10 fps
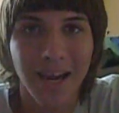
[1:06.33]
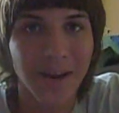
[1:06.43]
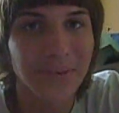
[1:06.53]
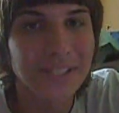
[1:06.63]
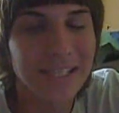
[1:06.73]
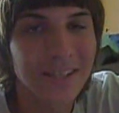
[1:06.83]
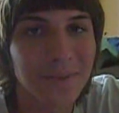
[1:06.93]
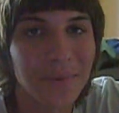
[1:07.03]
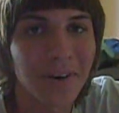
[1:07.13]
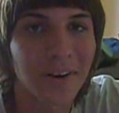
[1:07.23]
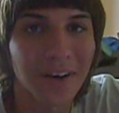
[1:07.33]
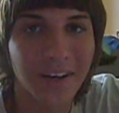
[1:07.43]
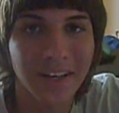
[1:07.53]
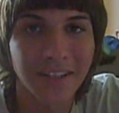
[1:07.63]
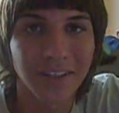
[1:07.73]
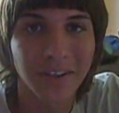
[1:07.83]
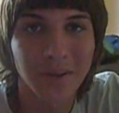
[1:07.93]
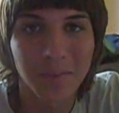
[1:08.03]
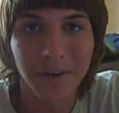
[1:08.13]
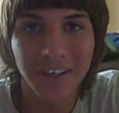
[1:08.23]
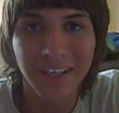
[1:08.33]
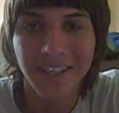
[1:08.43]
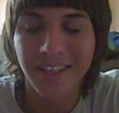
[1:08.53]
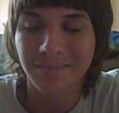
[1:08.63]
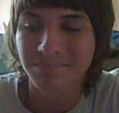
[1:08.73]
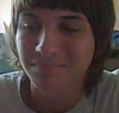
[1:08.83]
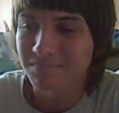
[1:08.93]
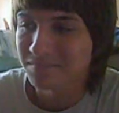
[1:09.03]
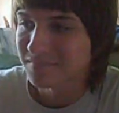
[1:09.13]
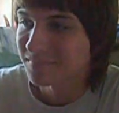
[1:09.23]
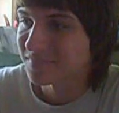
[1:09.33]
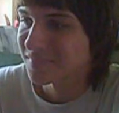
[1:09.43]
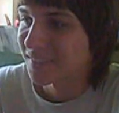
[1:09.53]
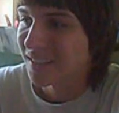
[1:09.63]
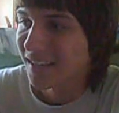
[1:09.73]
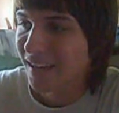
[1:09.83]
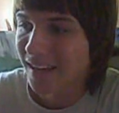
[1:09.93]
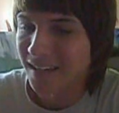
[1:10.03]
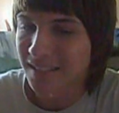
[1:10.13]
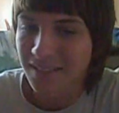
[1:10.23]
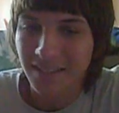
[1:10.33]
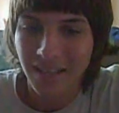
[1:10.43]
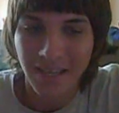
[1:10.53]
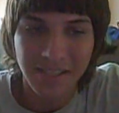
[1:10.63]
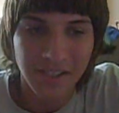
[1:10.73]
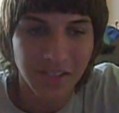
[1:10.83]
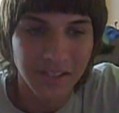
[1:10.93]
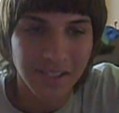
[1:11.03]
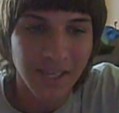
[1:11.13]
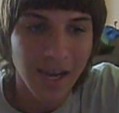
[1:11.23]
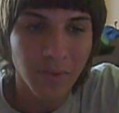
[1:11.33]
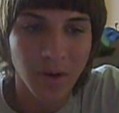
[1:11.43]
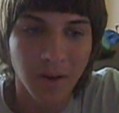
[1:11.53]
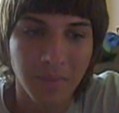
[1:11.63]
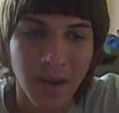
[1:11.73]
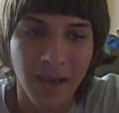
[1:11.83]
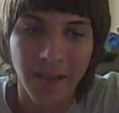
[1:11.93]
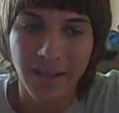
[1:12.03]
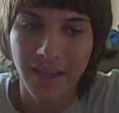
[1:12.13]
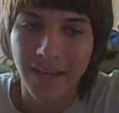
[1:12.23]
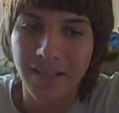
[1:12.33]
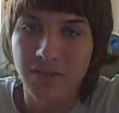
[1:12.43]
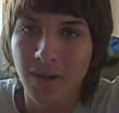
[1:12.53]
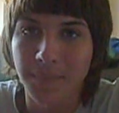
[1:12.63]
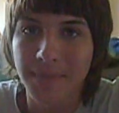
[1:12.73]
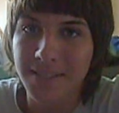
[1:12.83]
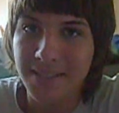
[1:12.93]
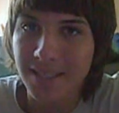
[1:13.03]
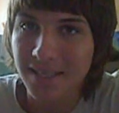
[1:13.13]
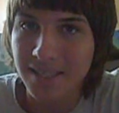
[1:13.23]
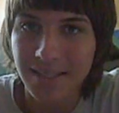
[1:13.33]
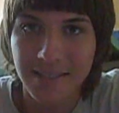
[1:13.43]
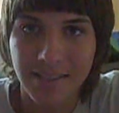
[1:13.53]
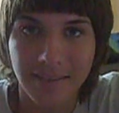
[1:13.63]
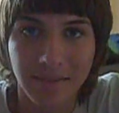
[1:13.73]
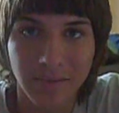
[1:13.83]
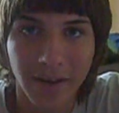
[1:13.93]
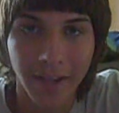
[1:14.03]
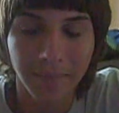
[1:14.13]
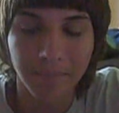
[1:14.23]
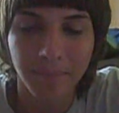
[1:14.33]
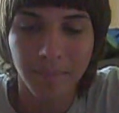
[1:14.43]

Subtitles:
I was in the park, in Largo Park, and I saw this guy walk by, and he dropped these keys, right?